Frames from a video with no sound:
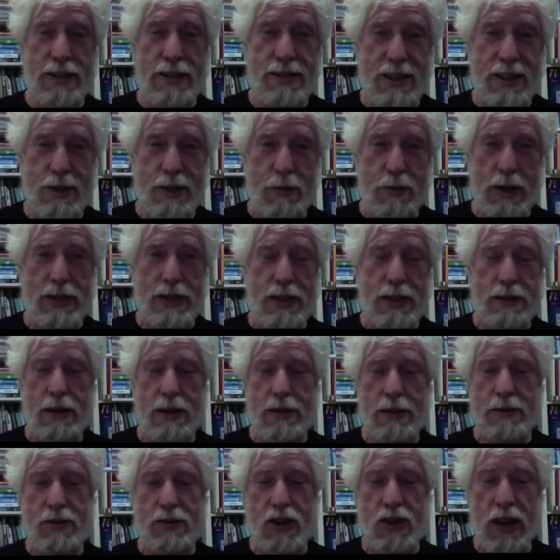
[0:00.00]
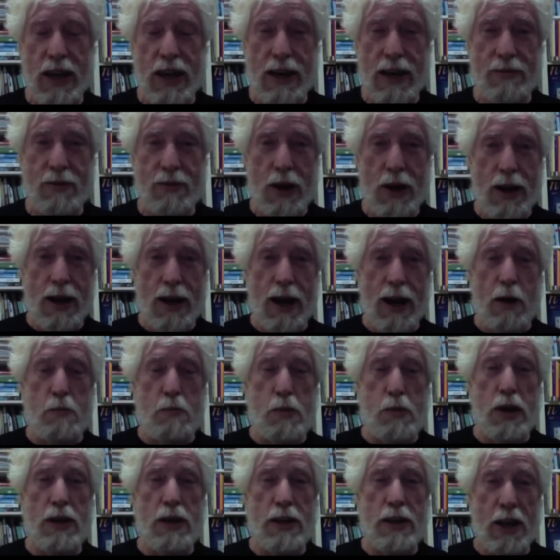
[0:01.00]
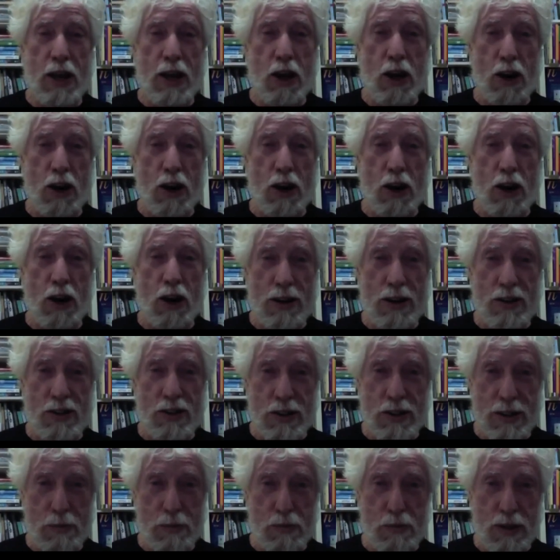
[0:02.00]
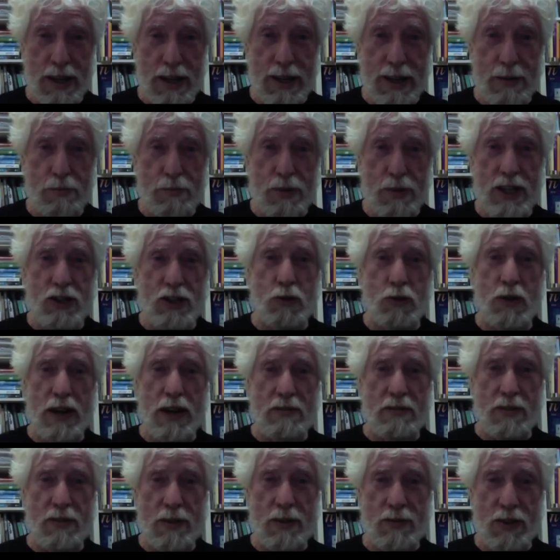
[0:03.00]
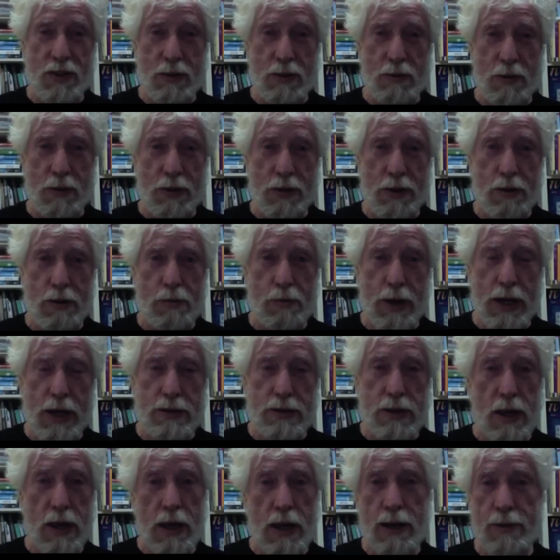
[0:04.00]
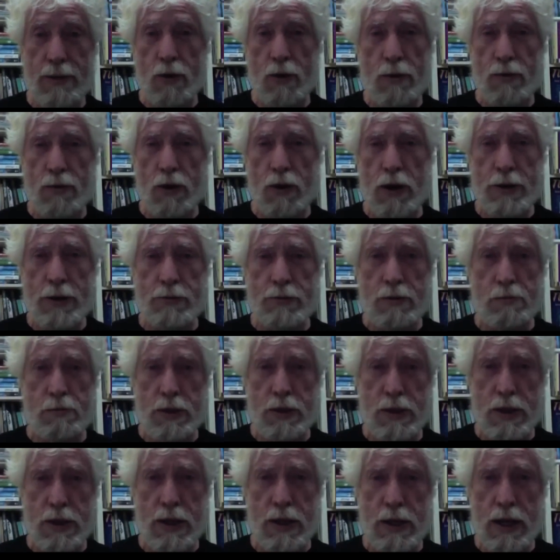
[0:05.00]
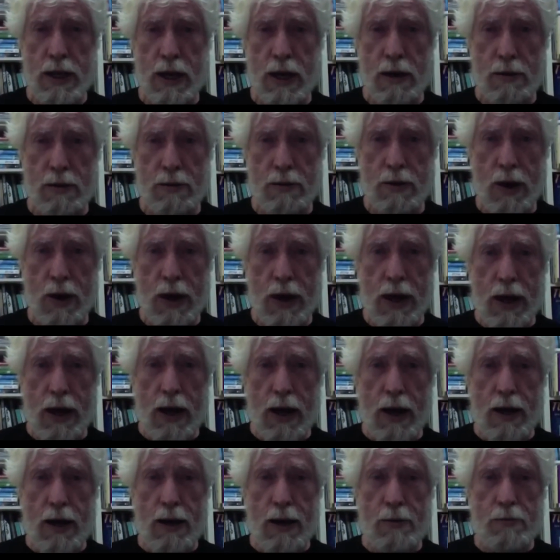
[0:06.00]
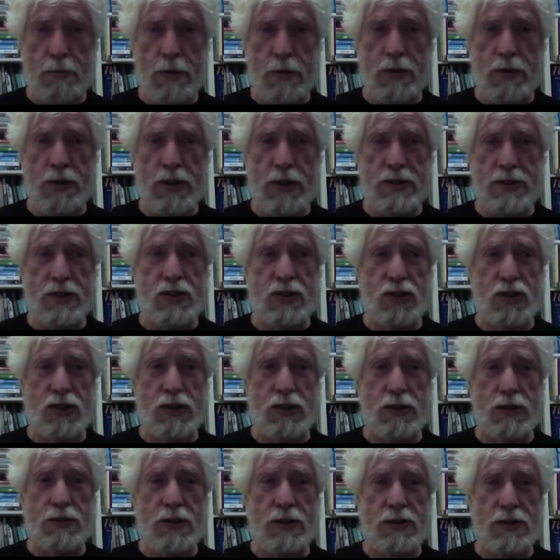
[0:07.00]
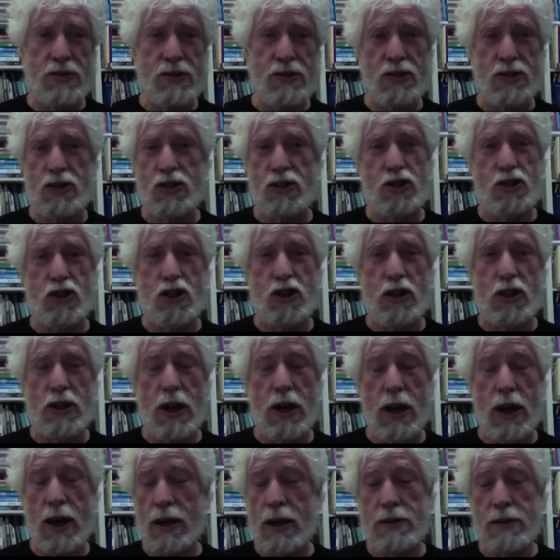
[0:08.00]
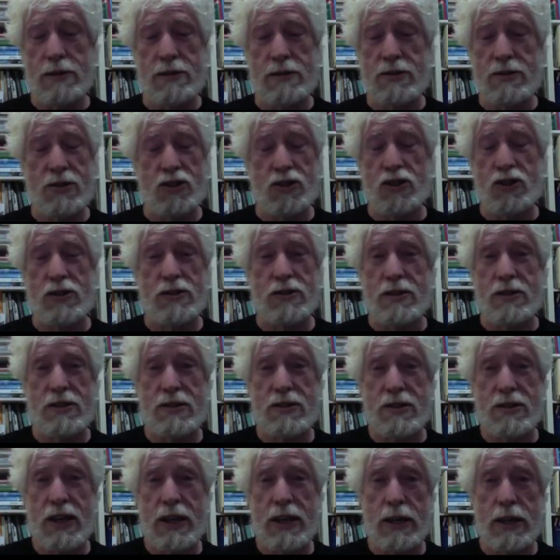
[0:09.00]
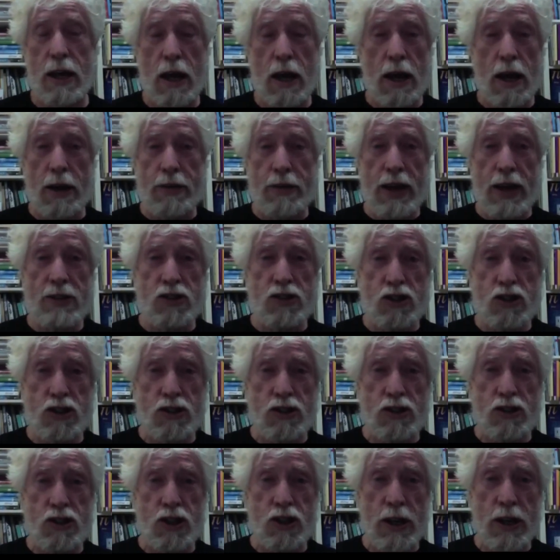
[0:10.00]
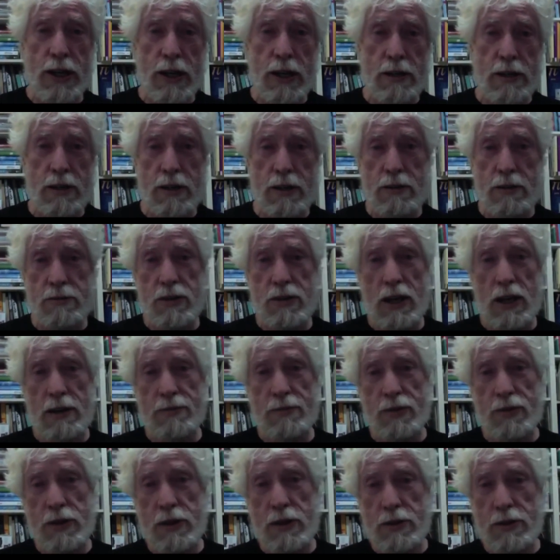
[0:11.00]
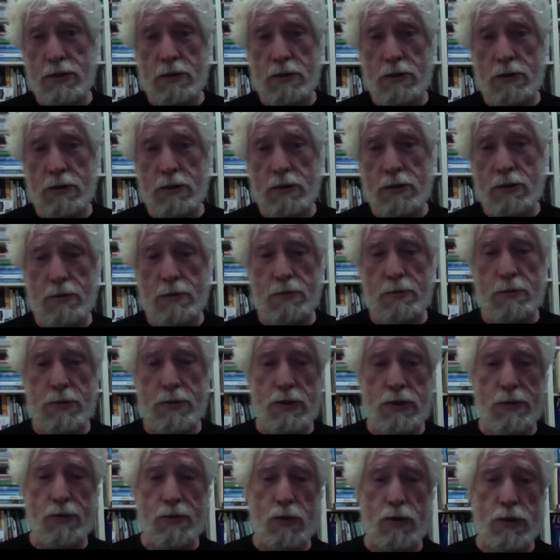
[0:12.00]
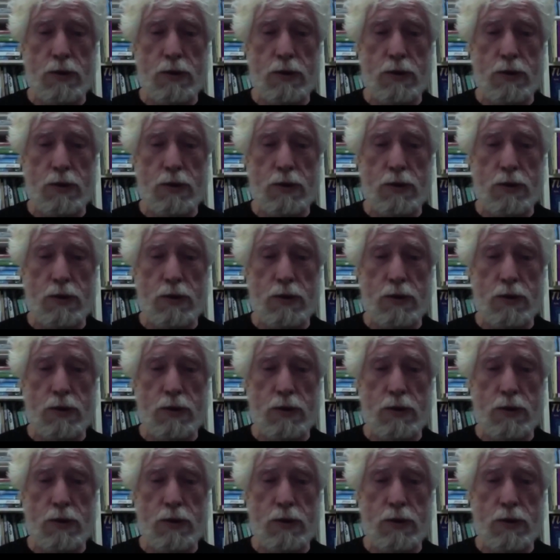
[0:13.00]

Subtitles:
is expecting to have 1 billion cars on the planet by 2050 or thereabouts. They have over 100 million now. This is just insane. And that's just China. Then there's Africa and Europe and so forth.